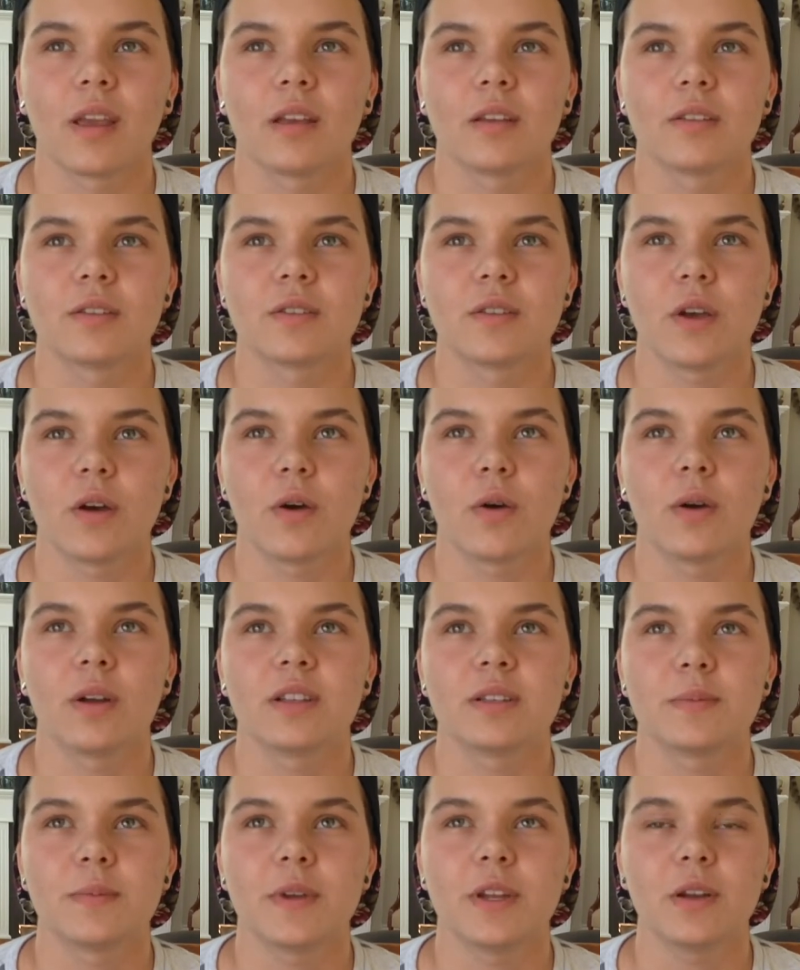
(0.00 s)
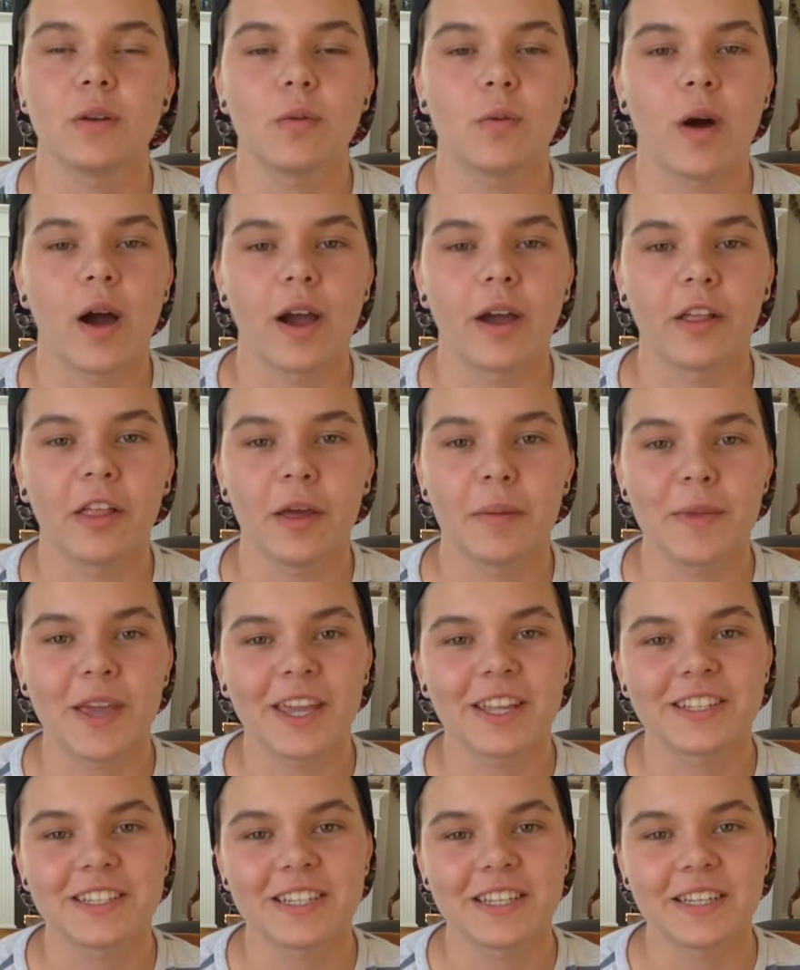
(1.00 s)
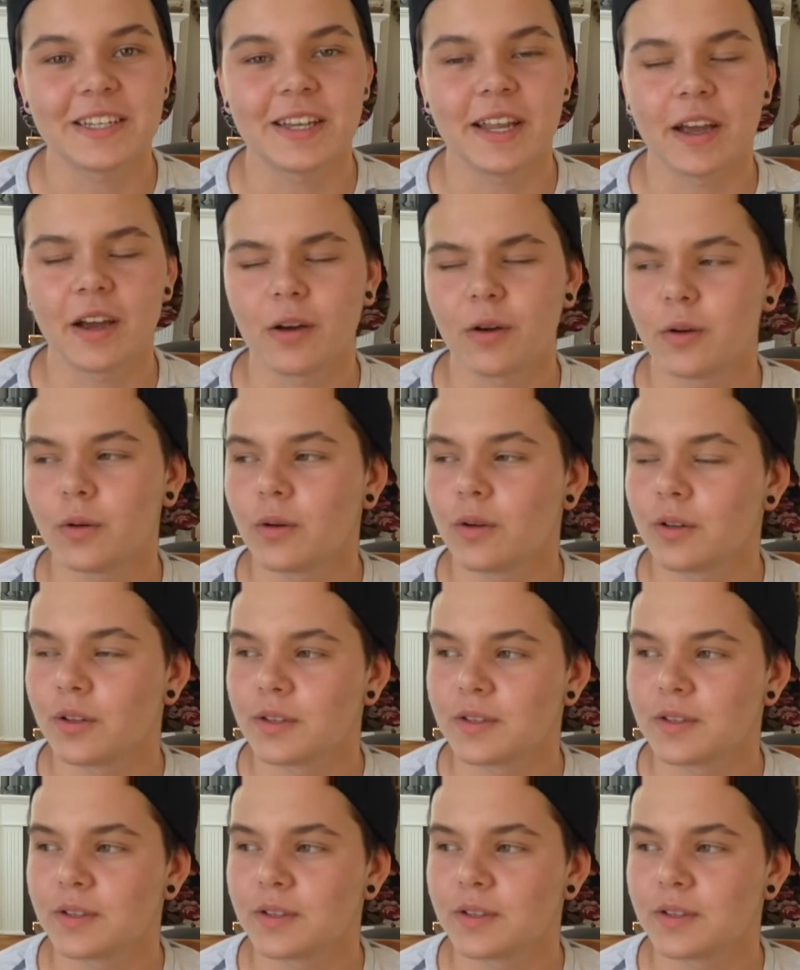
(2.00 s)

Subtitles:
So it's been a while. I'm 18 now,